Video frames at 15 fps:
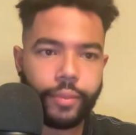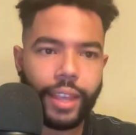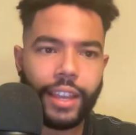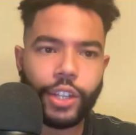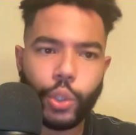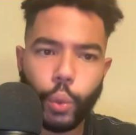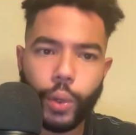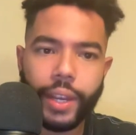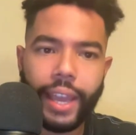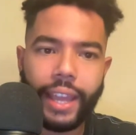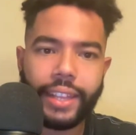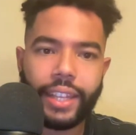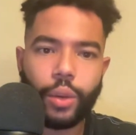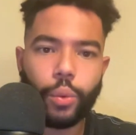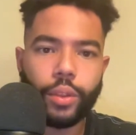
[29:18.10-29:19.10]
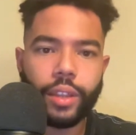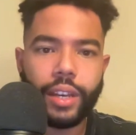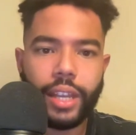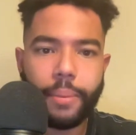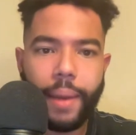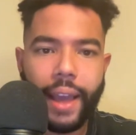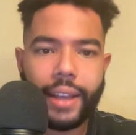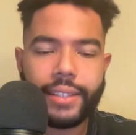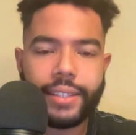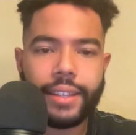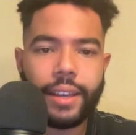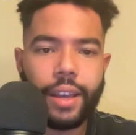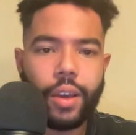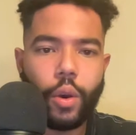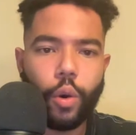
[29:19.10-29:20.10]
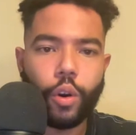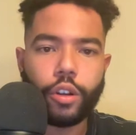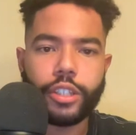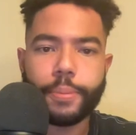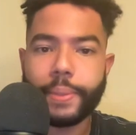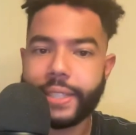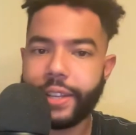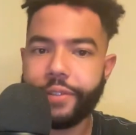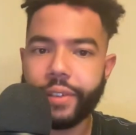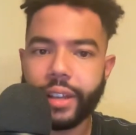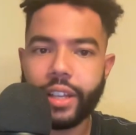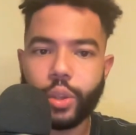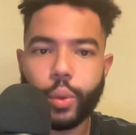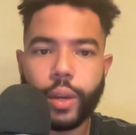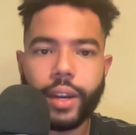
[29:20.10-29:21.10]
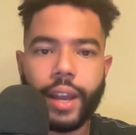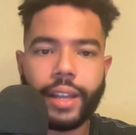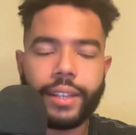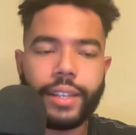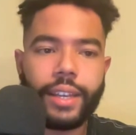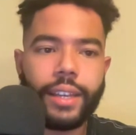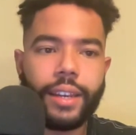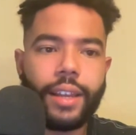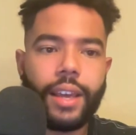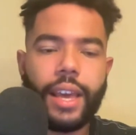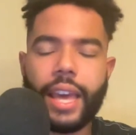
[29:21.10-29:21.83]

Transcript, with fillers: and 2018 with the D backs, or specifically 2019.